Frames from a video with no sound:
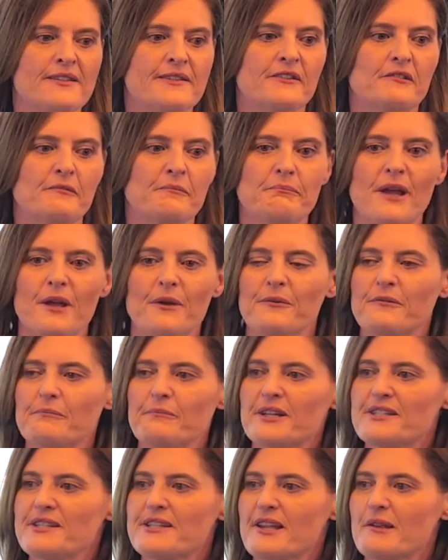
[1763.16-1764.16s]
sort of met with
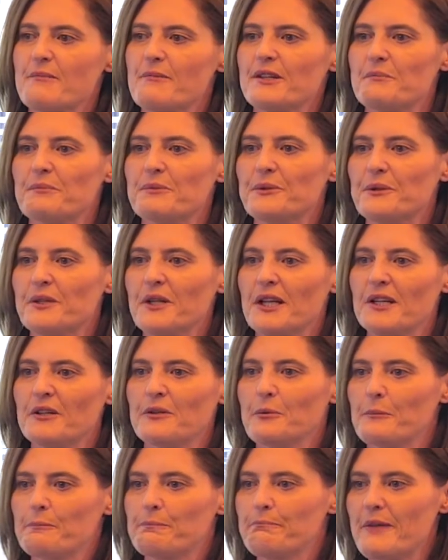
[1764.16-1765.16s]
my team in the
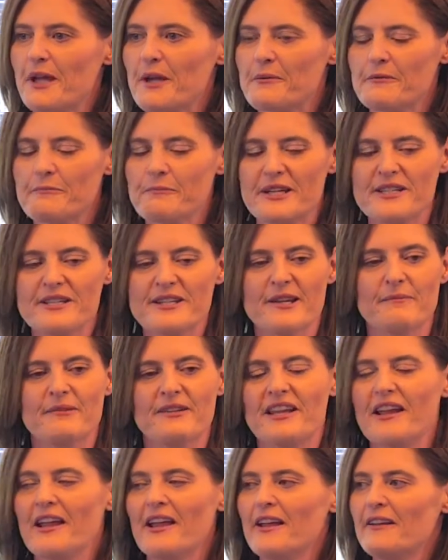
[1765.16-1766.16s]
morning, met with my team in
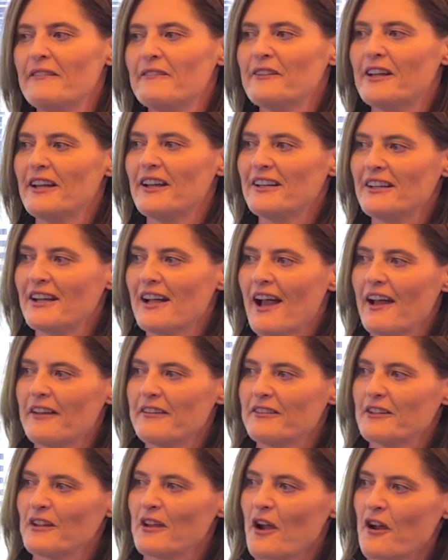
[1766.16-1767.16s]
the evening,
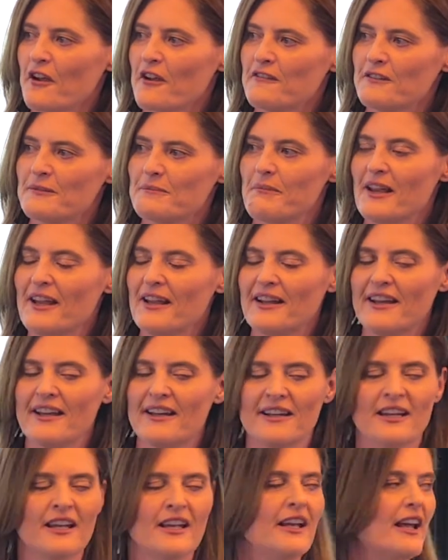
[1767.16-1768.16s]
had the COVID
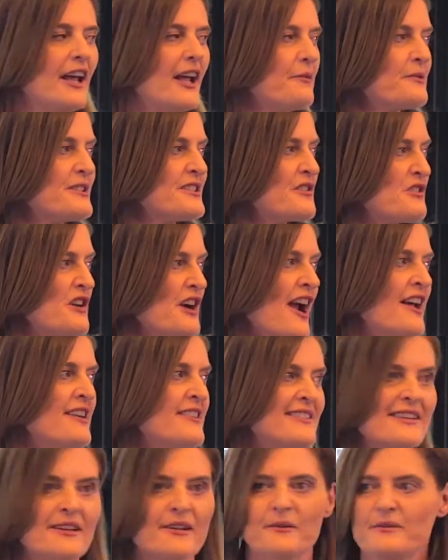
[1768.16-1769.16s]
meeting, it was
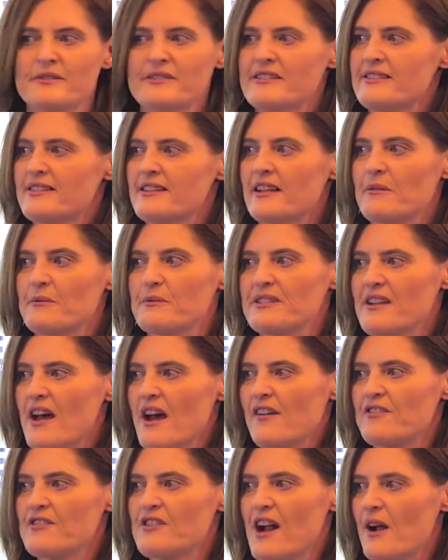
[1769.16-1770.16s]
crazy. It was
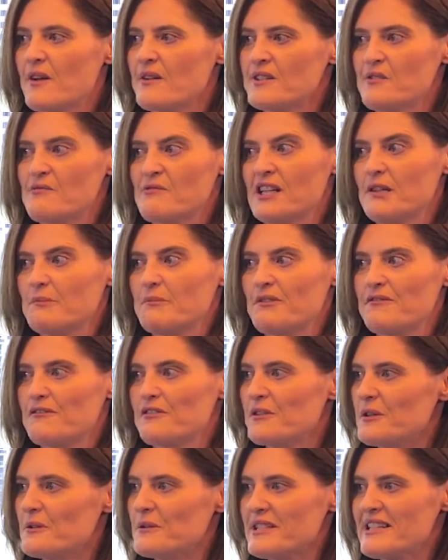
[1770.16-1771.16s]
after hours, really,
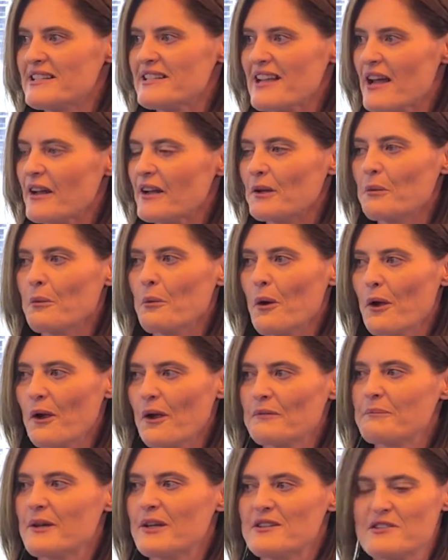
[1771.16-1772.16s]
before you were starting
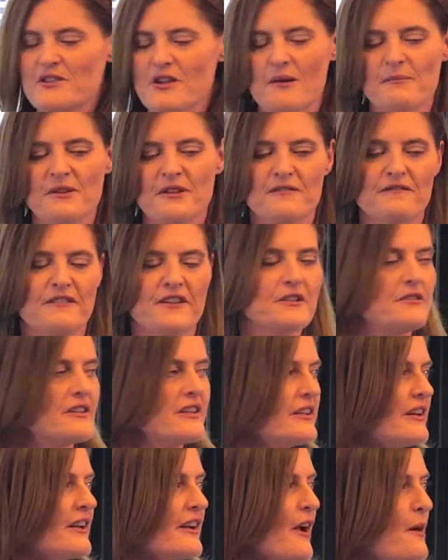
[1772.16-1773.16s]
work. By the time you
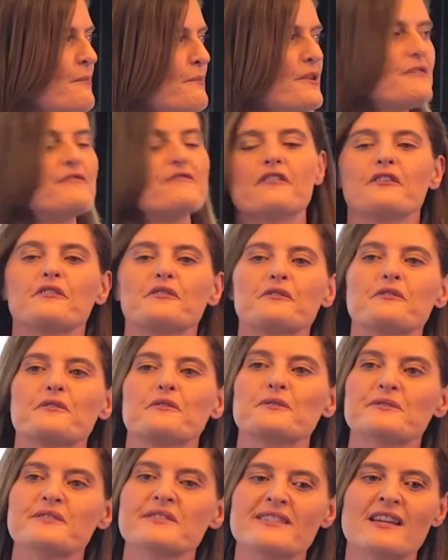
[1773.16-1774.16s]
fielded a couple of phone
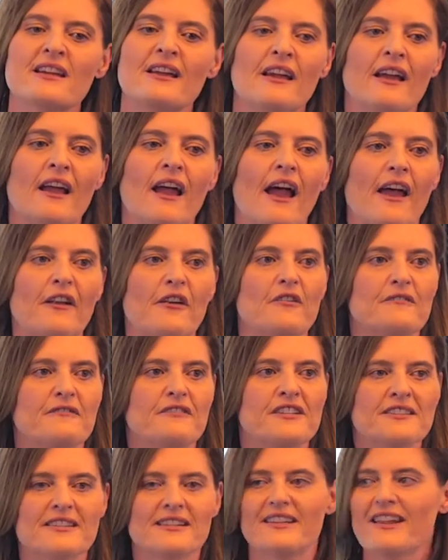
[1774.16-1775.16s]
calls, and
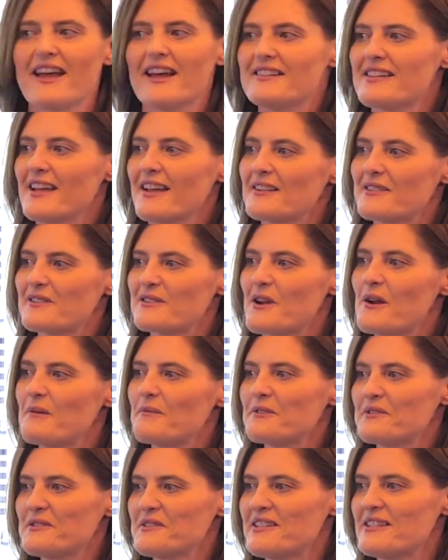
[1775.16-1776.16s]
obviously that takes time
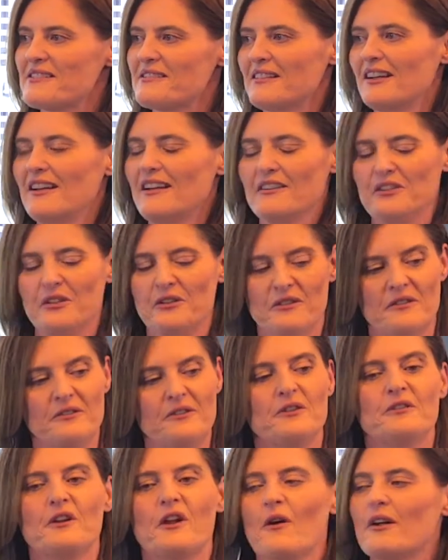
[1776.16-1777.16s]
because
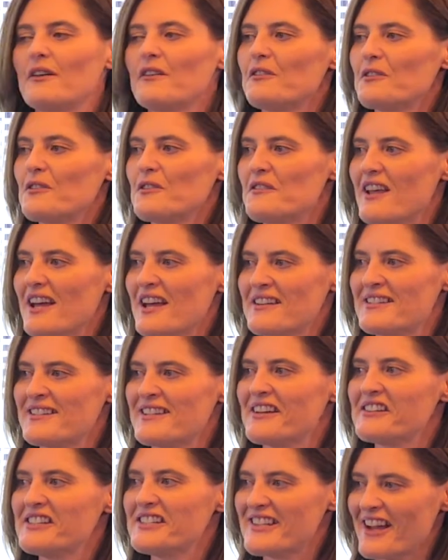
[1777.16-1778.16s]
you're going through that
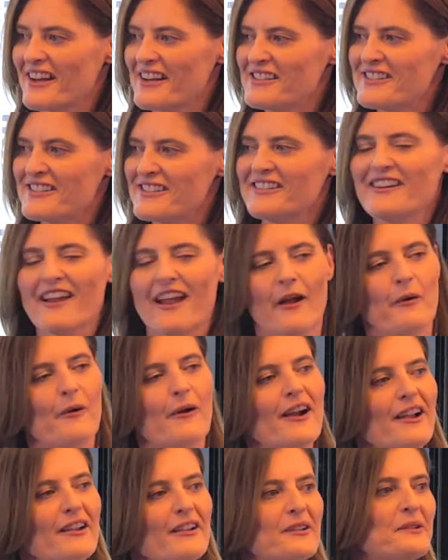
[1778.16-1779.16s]
salutation. How
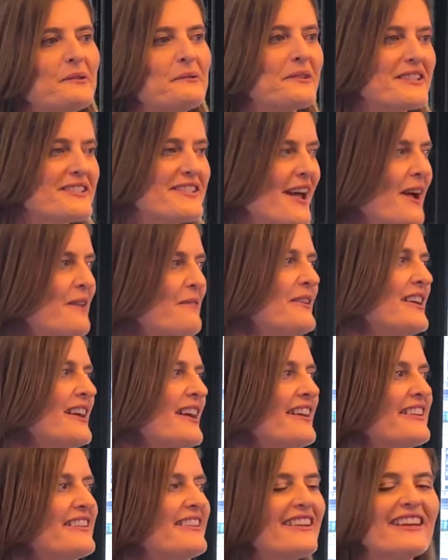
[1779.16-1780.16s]
are you? What's happening?
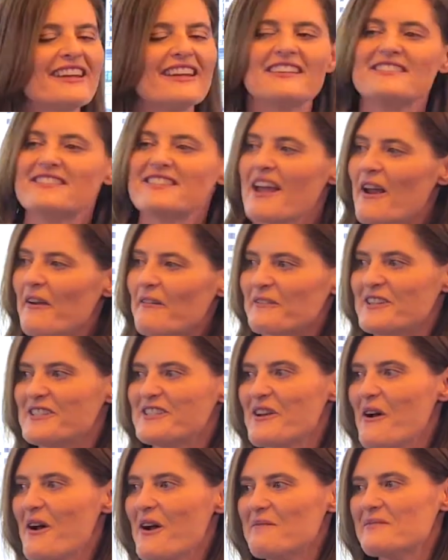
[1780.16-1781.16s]
How are the kids? Every
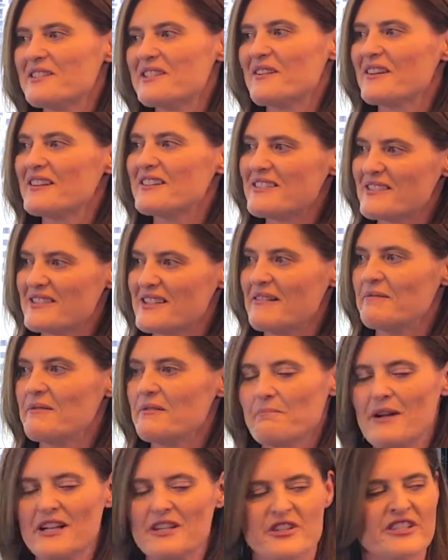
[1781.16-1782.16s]
time. So it's
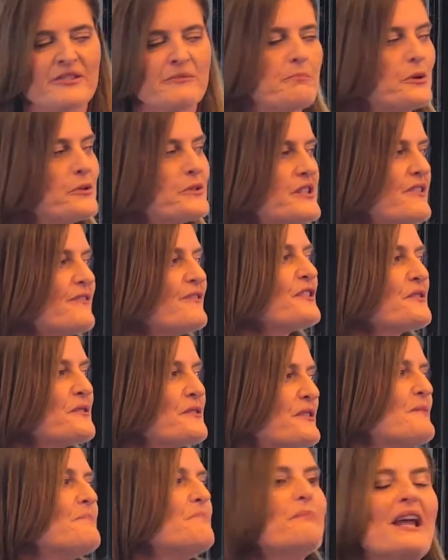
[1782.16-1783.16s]
much more
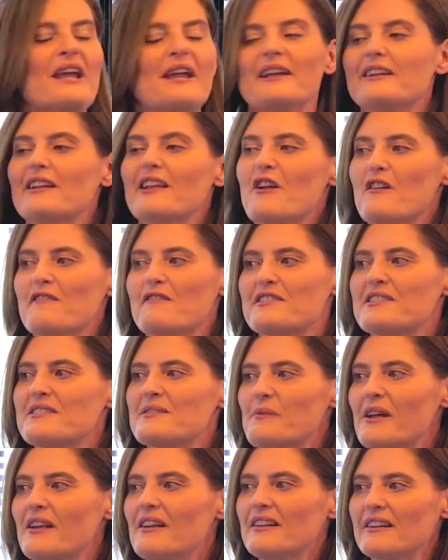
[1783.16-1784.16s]
difficult than being in the
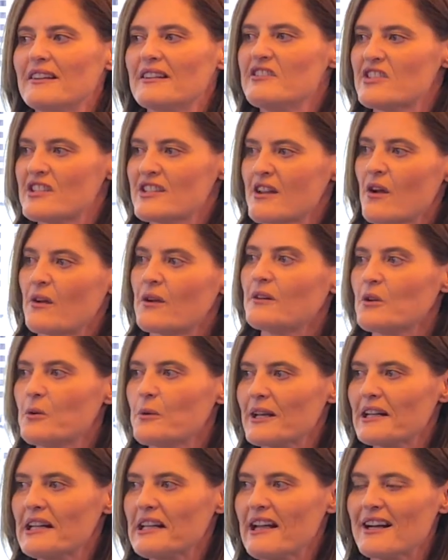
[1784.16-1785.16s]
office where you can just go and
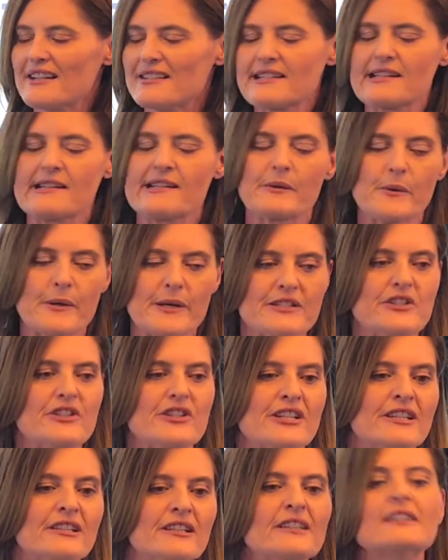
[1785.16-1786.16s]
quickly ask a
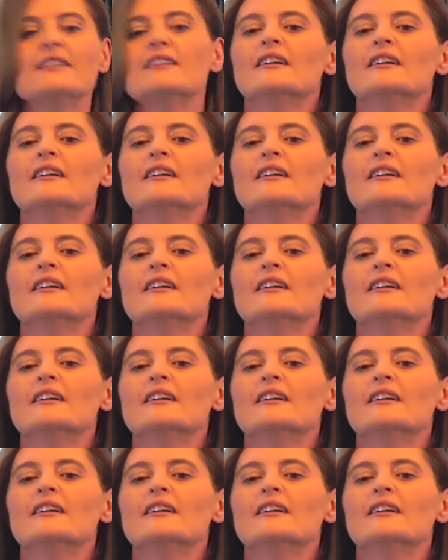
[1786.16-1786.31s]
question.